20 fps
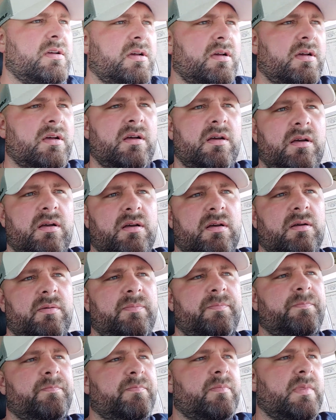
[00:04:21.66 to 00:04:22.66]
Uh,
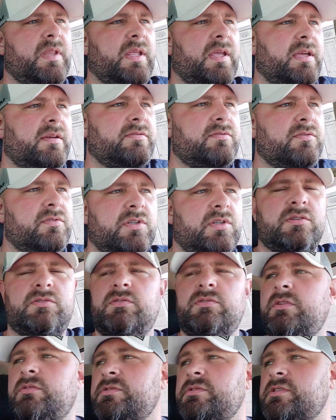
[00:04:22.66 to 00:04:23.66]
I have to talk
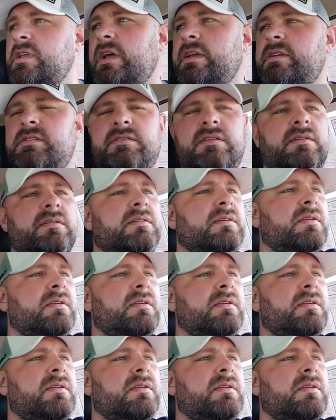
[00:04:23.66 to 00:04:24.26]
to those guys.